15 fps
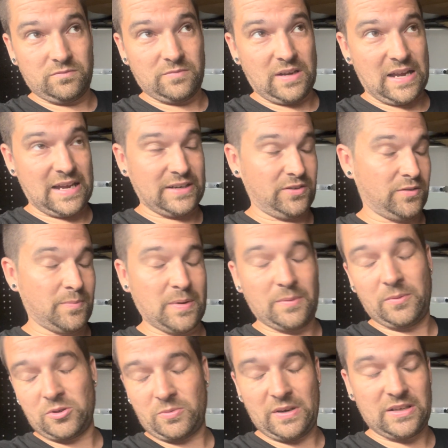I don't
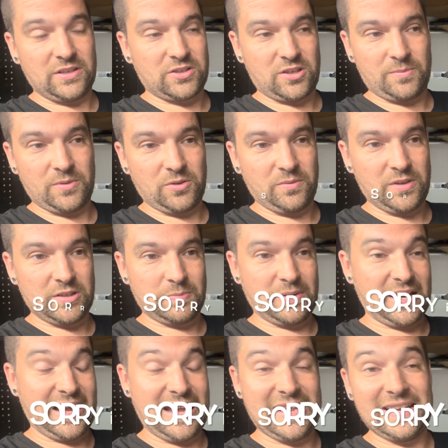remember which way the terminal was, but
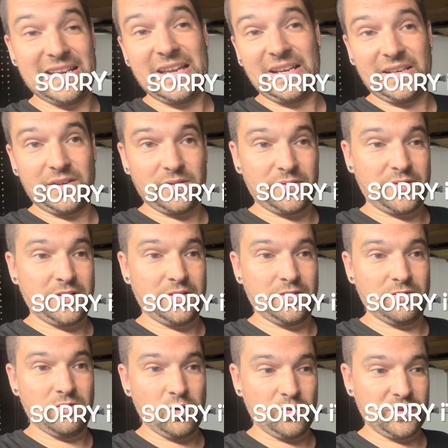I had negative
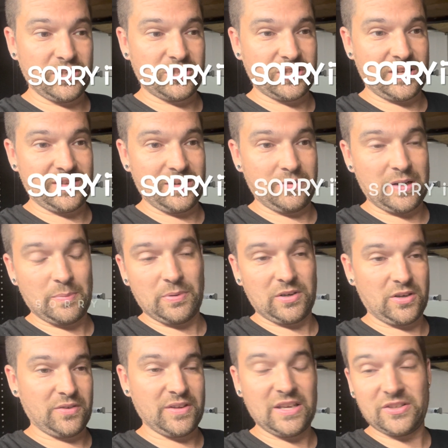voltage, and then when I put
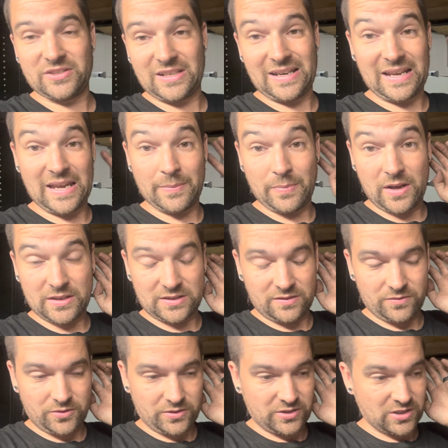it on the other side, I had positive
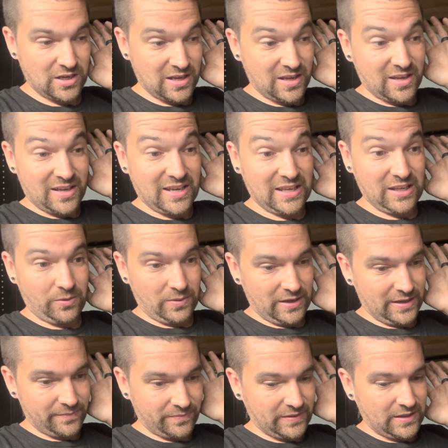voltage.
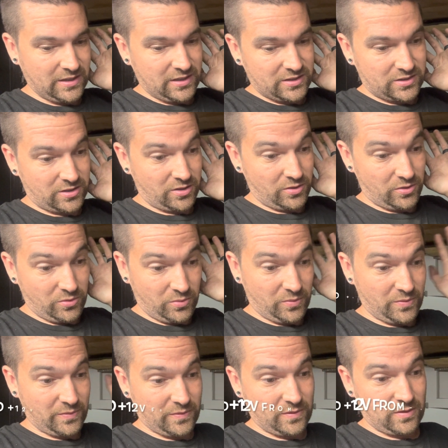Anyway,
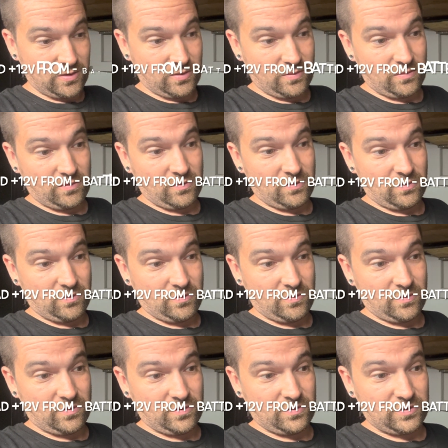so
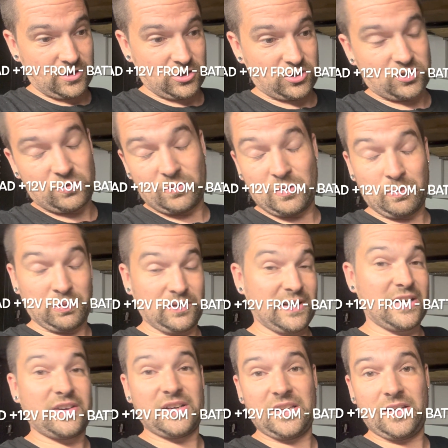the
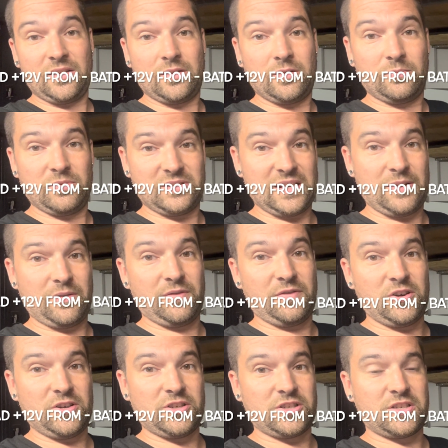polarity was like
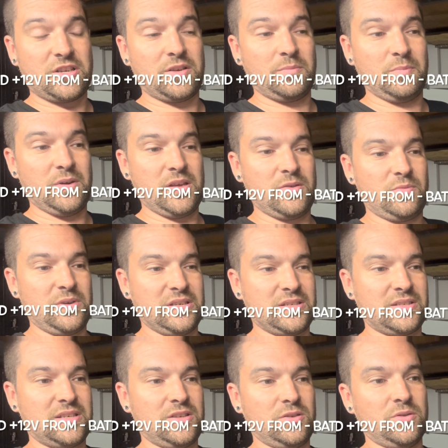reversed, but we
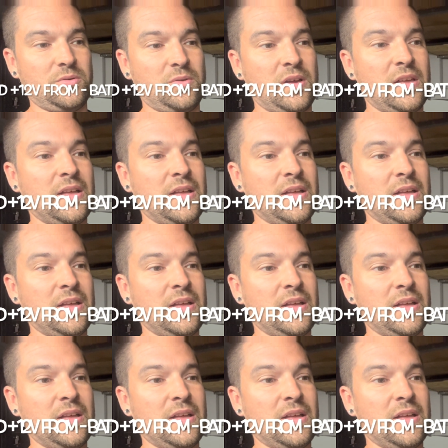still